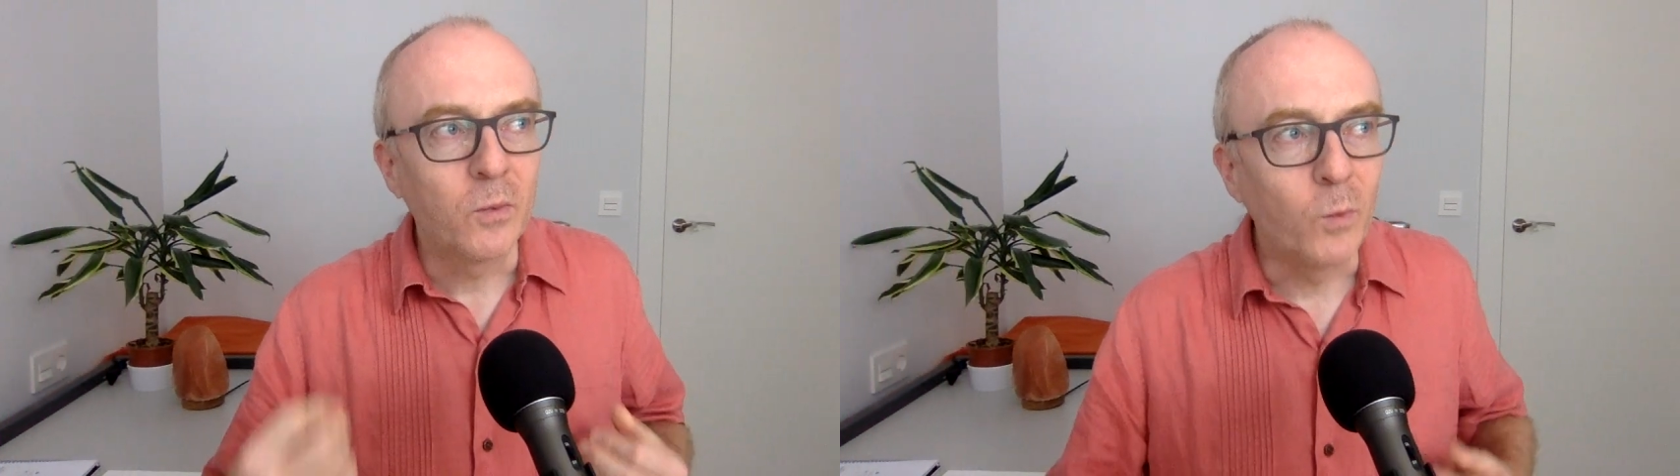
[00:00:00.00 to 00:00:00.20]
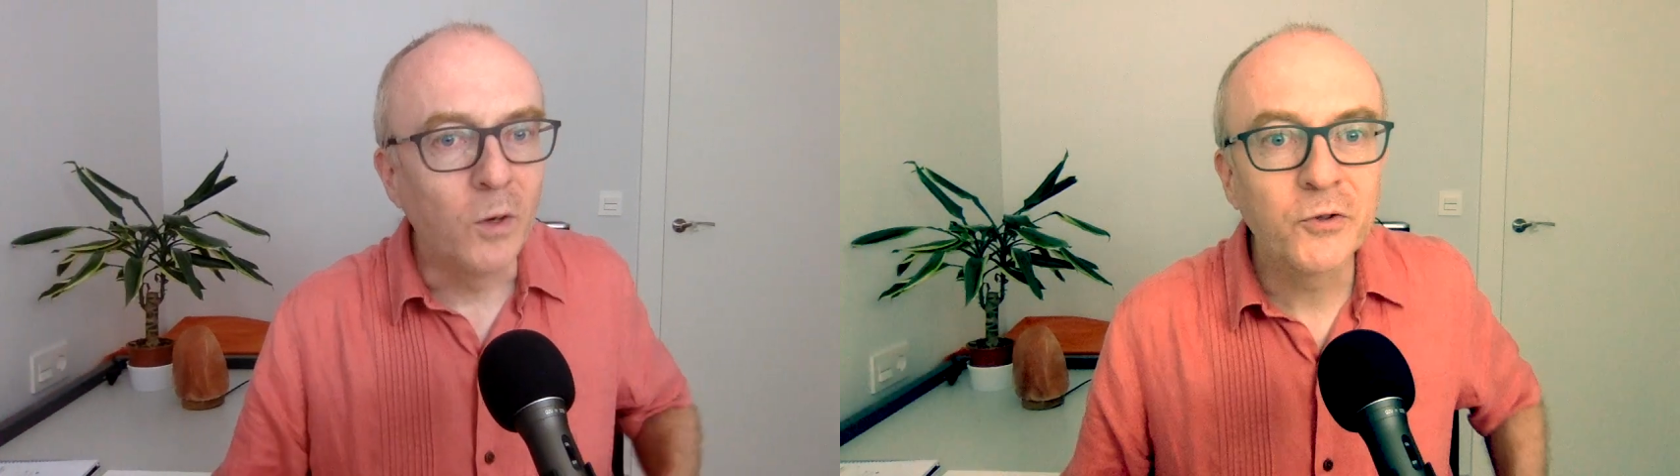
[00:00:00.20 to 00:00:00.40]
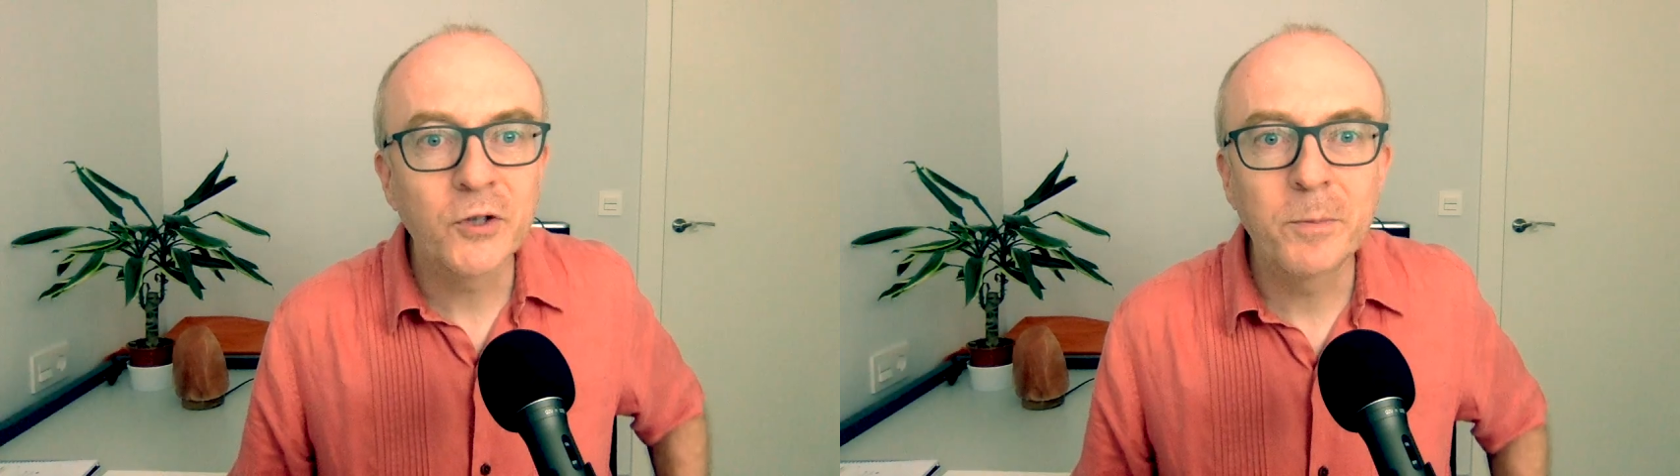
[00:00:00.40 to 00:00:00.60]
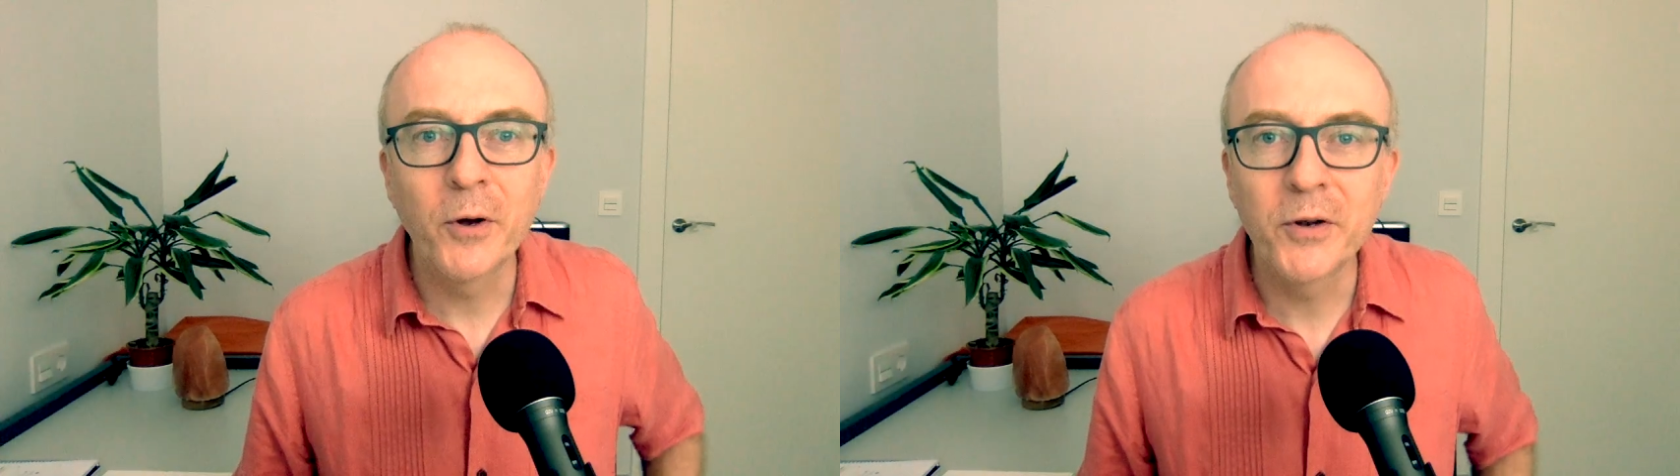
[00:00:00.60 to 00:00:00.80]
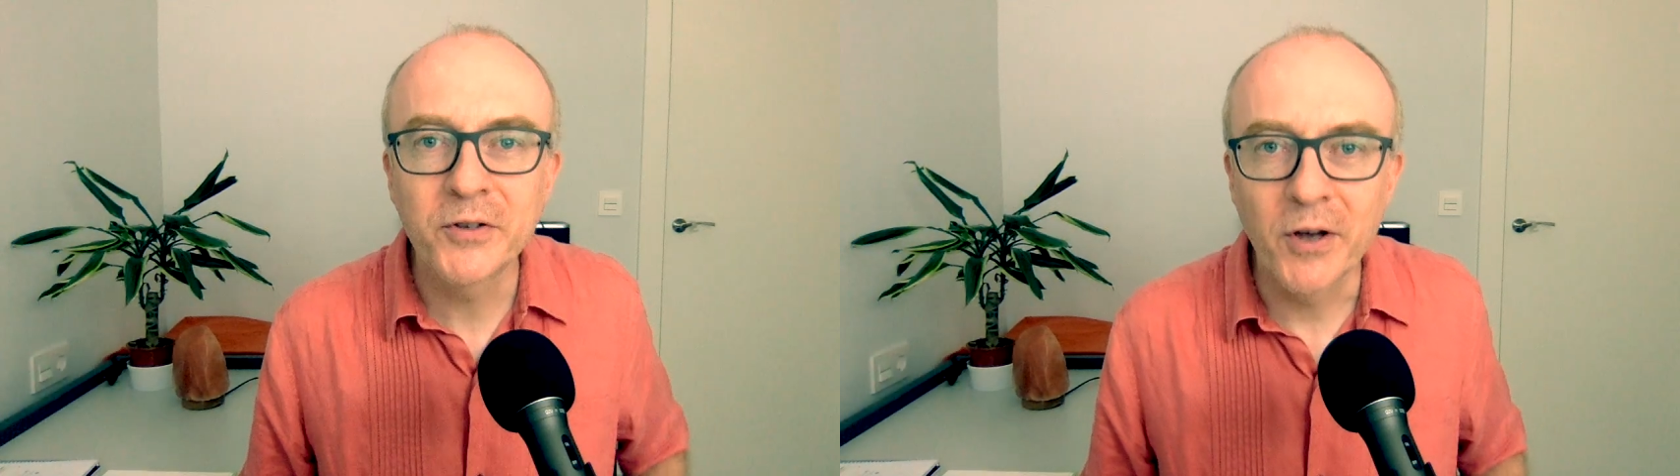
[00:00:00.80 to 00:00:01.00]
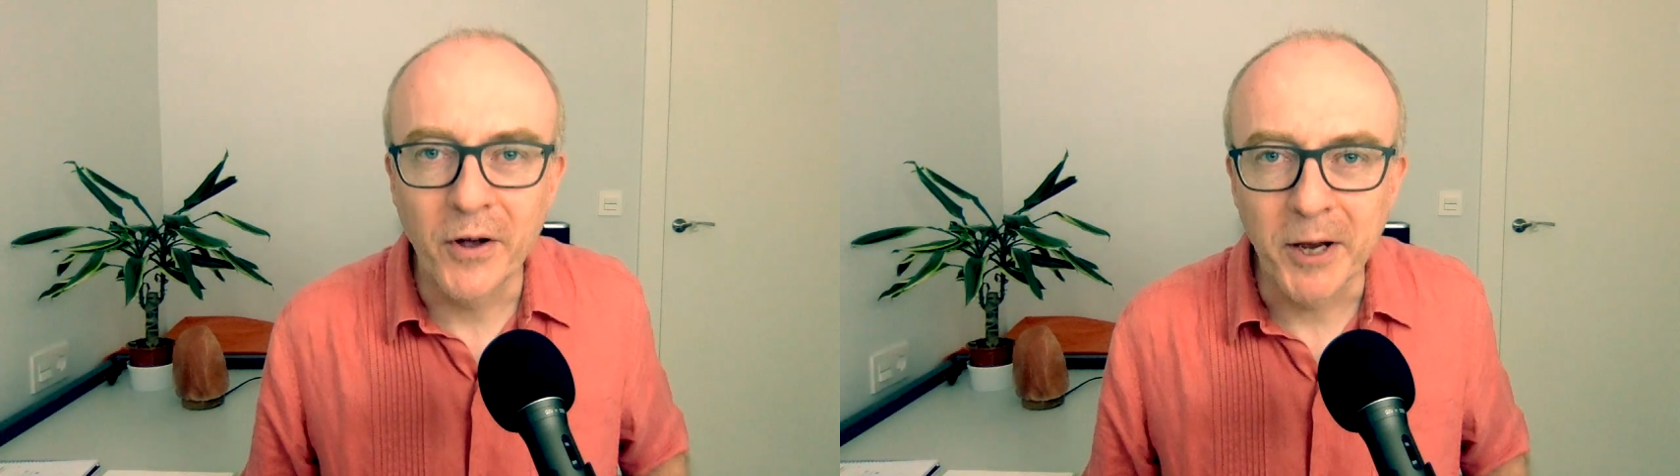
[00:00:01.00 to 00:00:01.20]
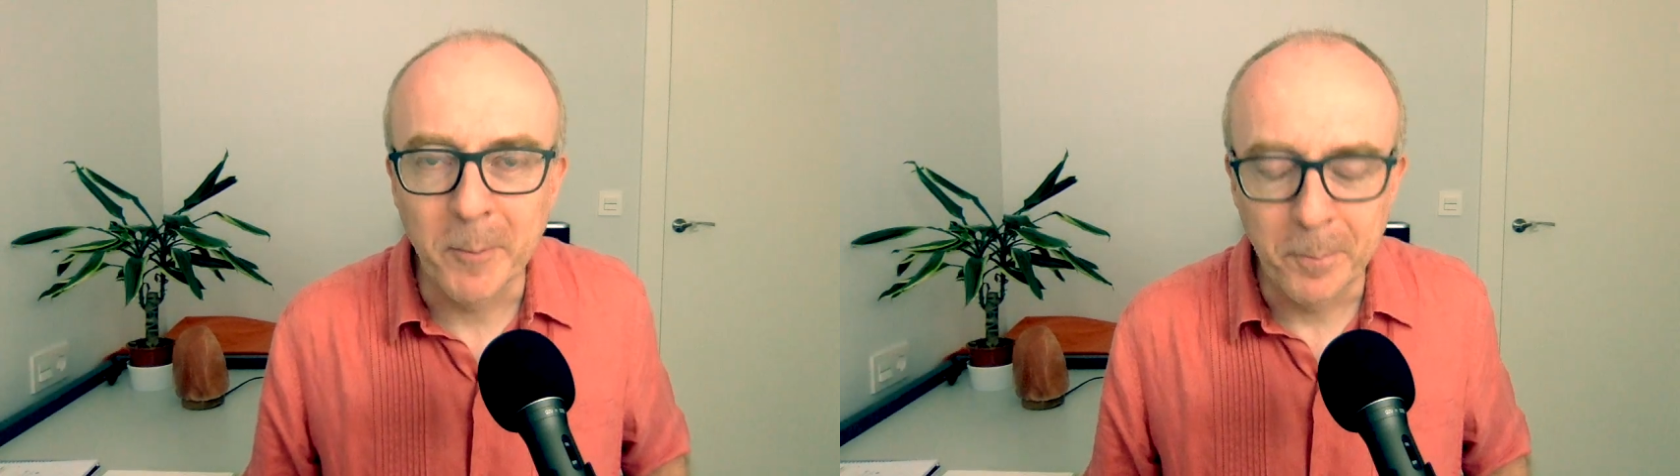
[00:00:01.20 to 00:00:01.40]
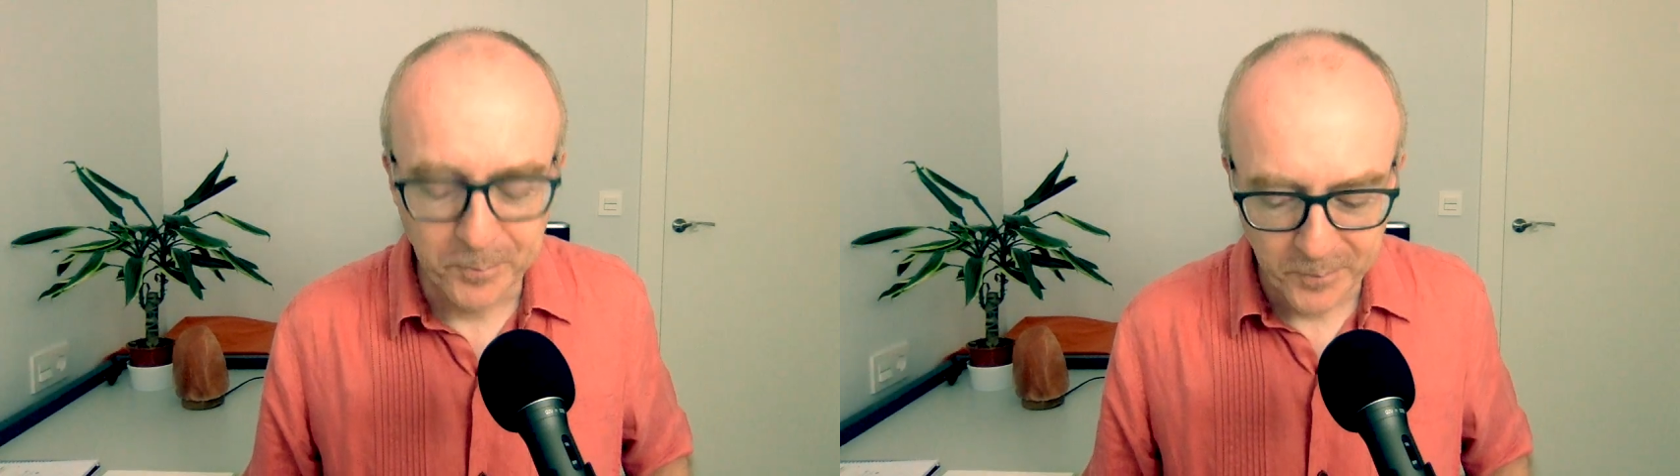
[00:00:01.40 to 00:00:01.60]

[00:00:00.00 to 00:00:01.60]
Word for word: once upon a time,